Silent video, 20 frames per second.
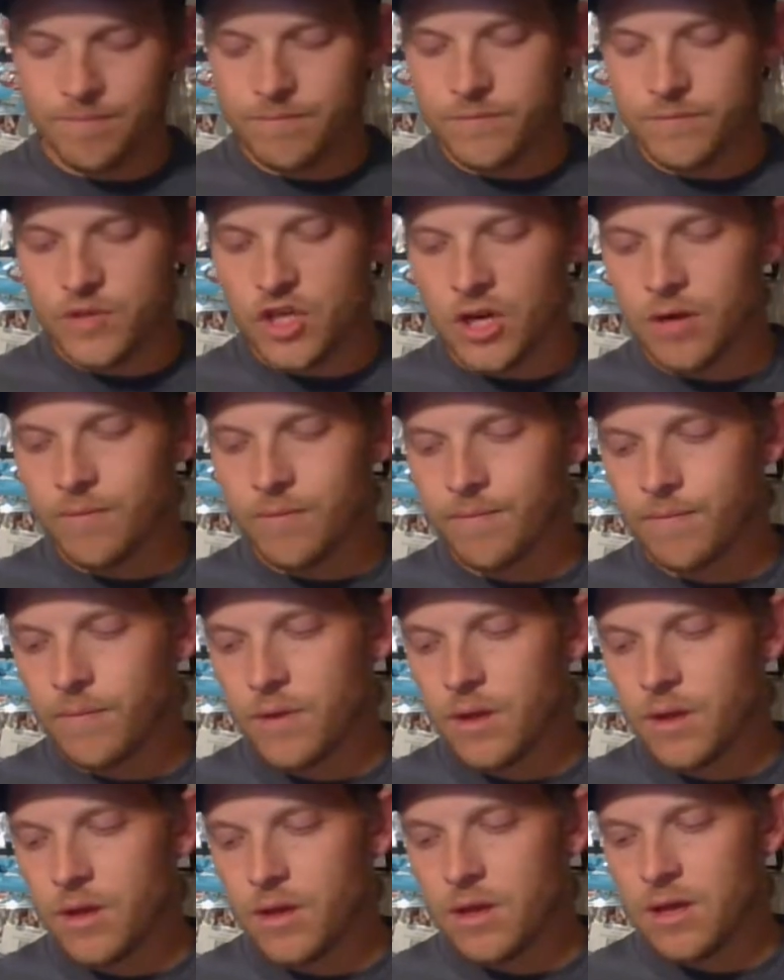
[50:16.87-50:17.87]
So
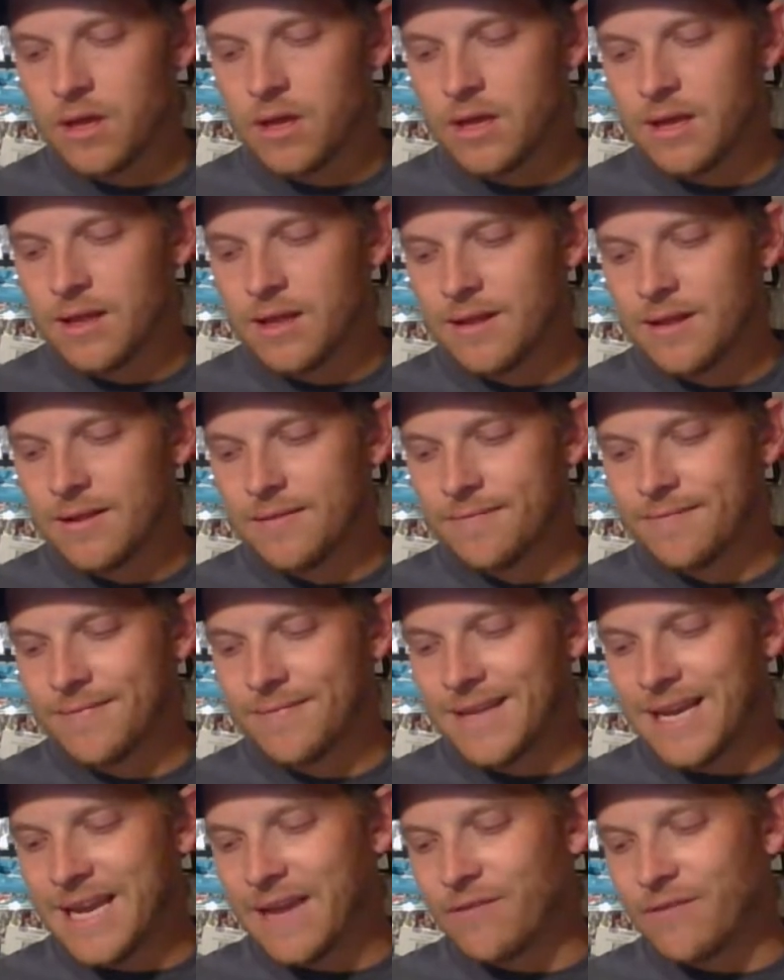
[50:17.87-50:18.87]

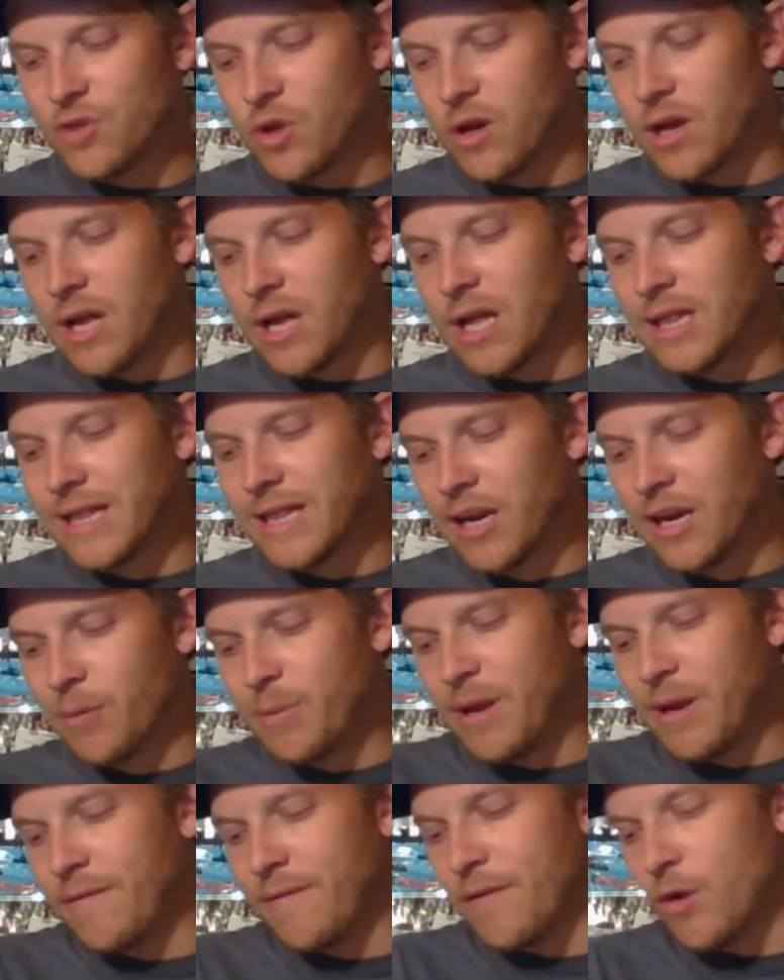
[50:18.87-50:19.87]
that gives you a, a little bit of